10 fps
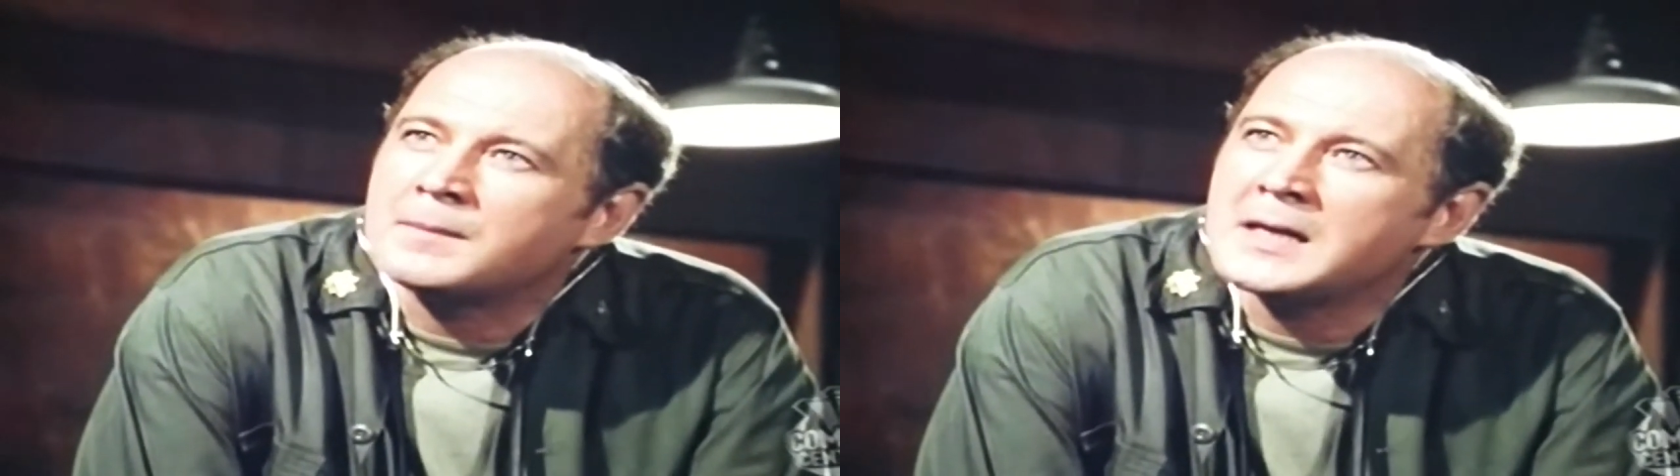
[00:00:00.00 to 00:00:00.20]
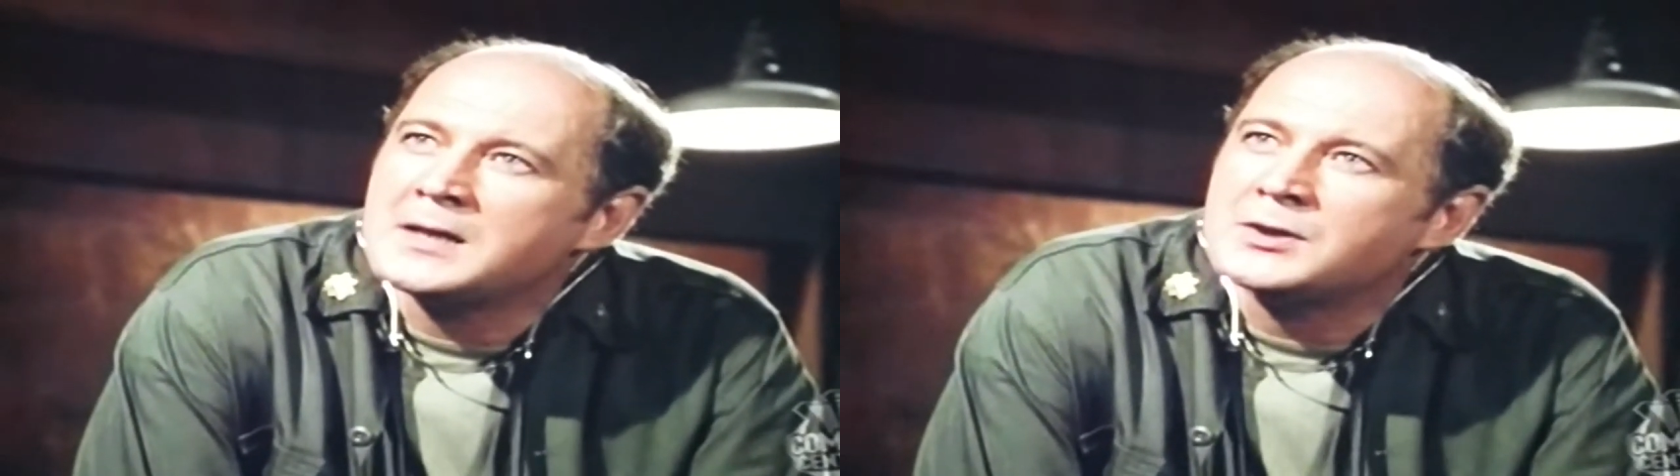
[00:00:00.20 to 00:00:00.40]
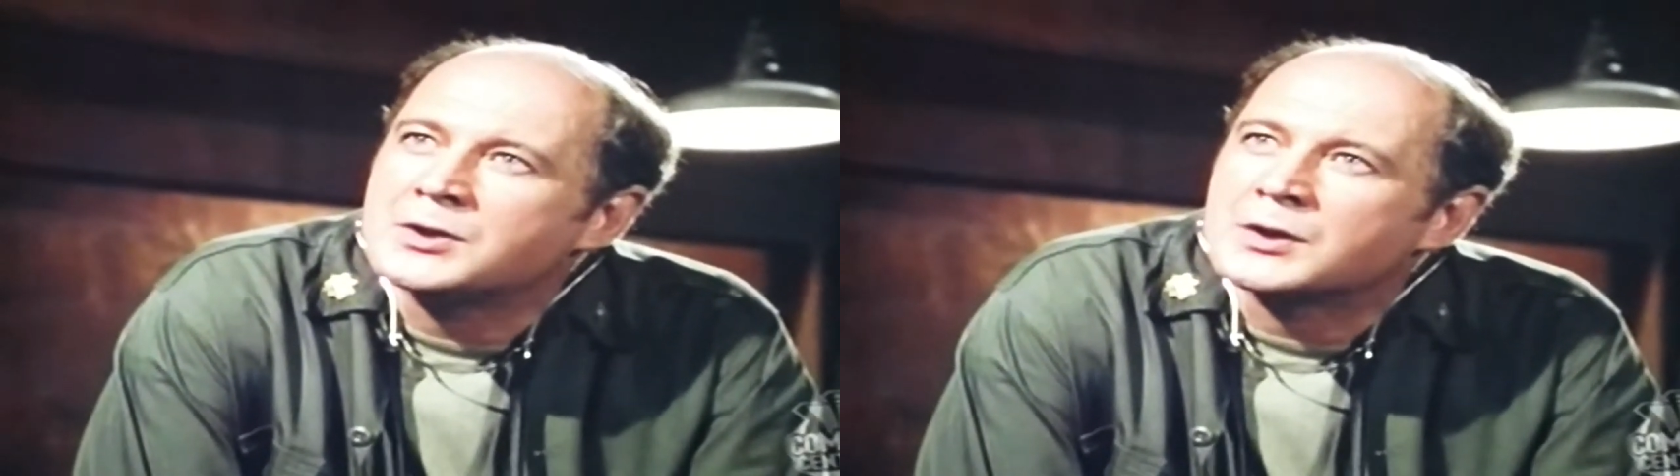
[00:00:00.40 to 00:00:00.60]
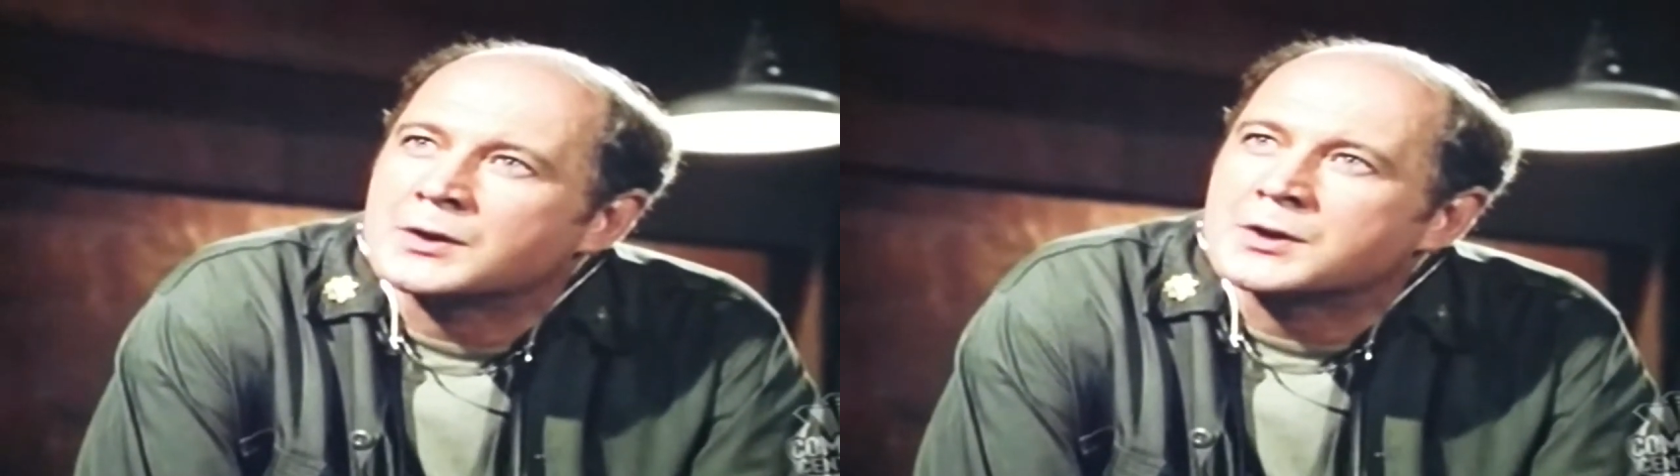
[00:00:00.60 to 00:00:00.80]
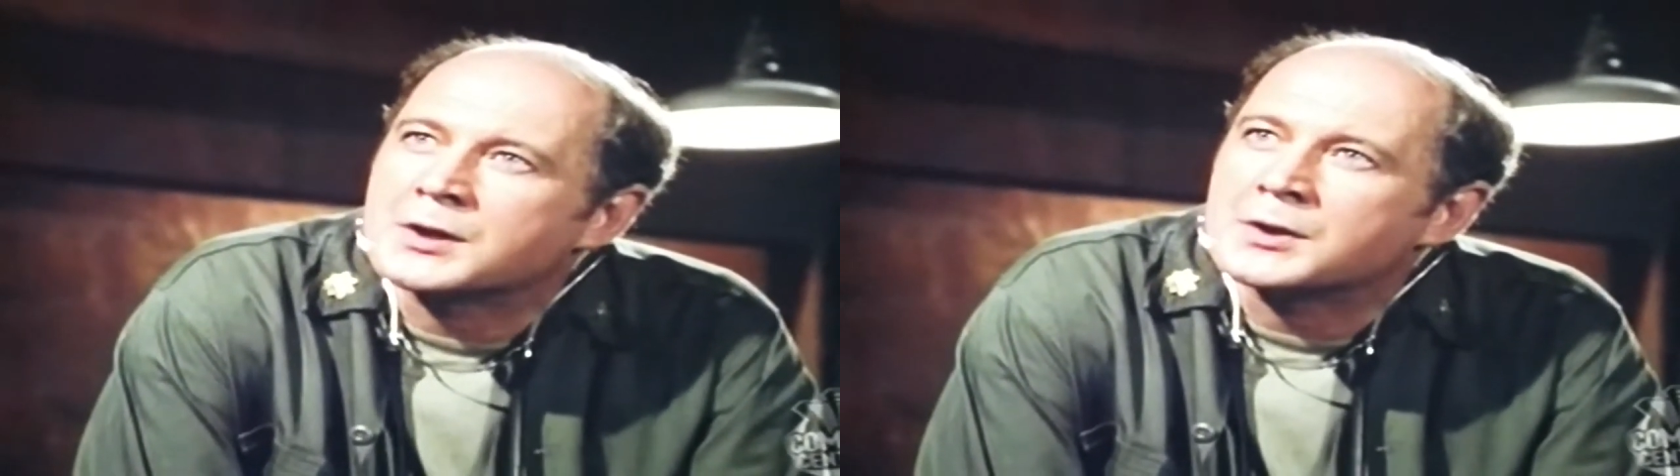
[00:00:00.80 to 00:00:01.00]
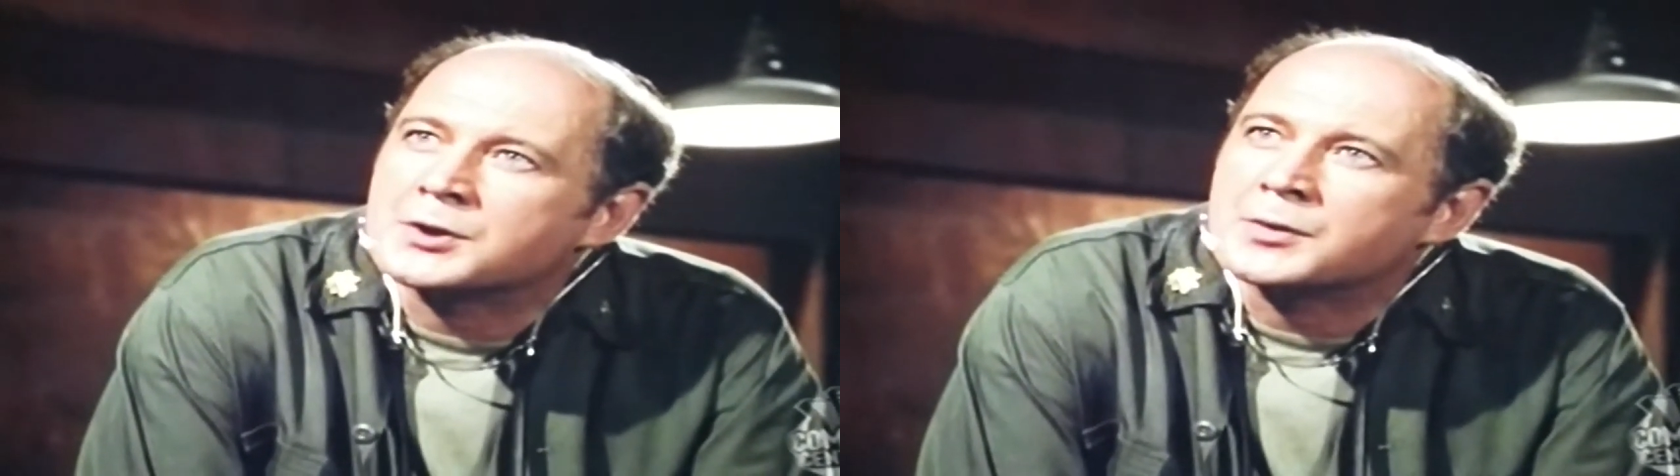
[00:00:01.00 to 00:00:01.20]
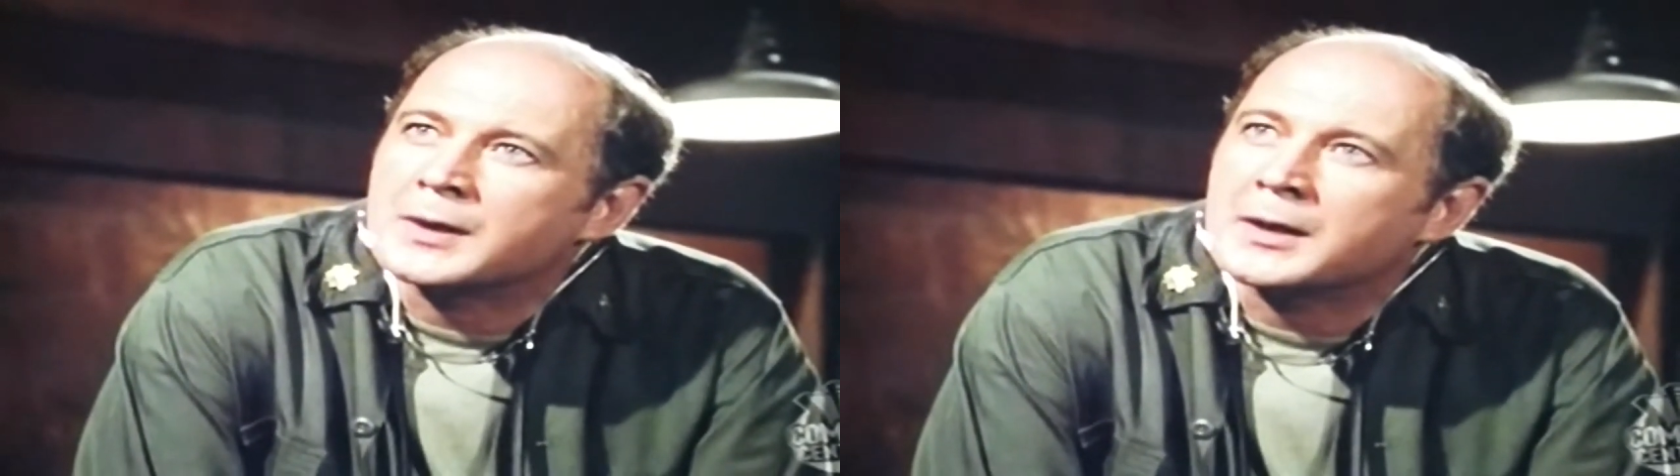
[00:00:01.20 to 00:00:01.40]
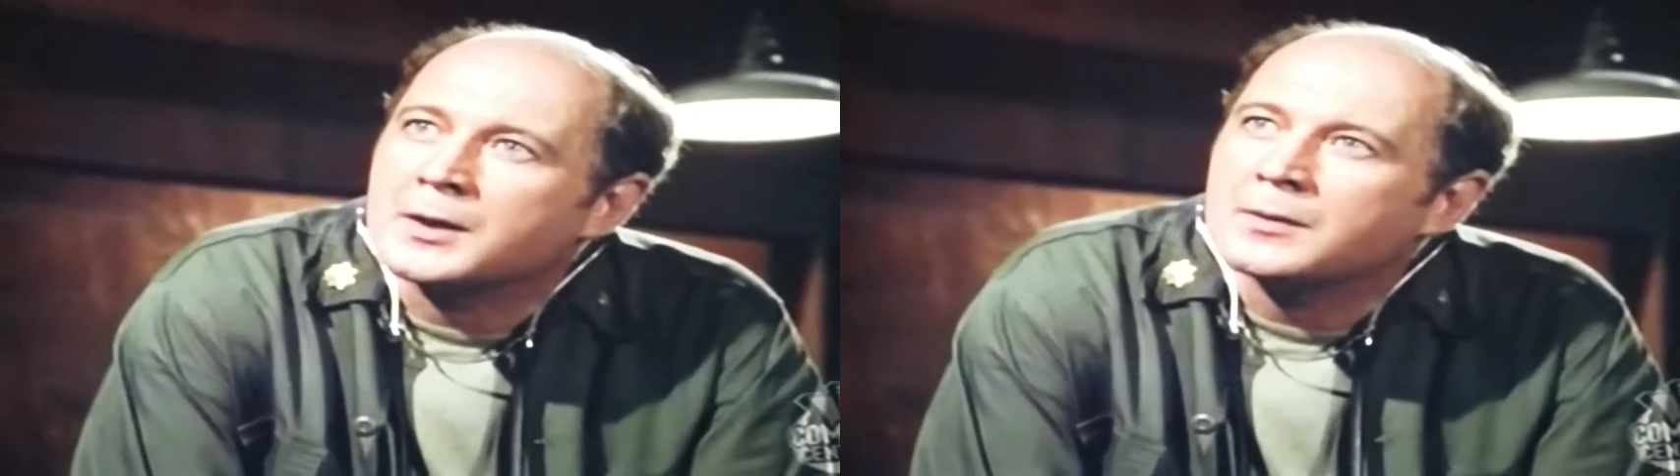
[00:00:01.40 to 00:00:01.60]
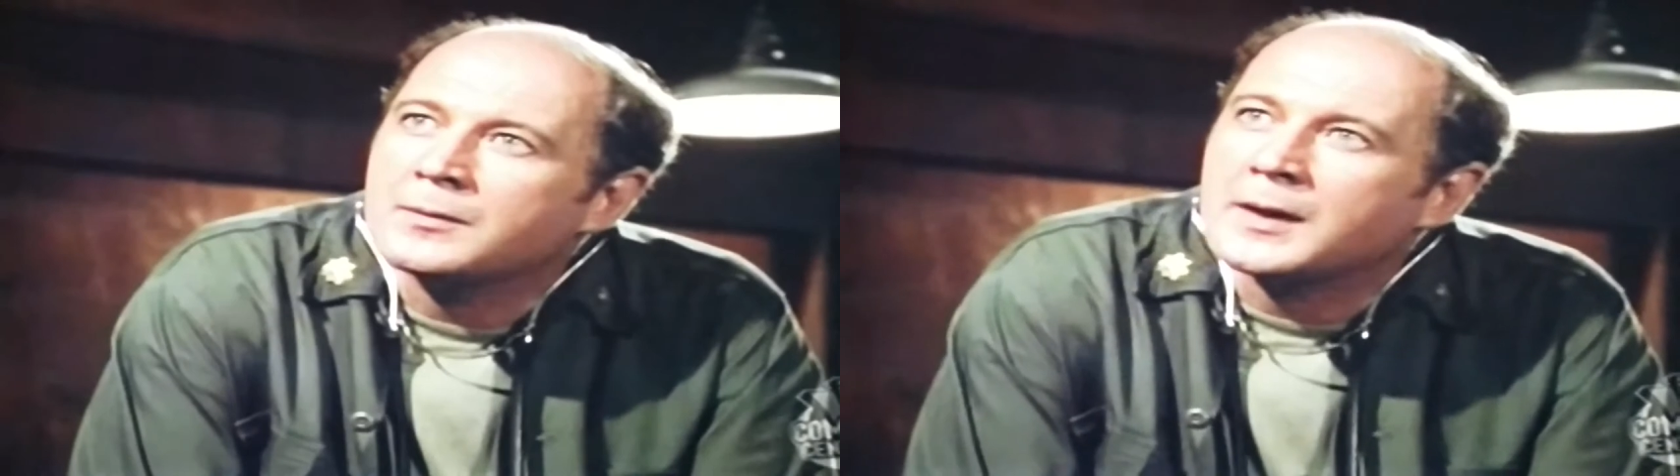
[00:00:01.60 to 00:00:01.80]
major surgery,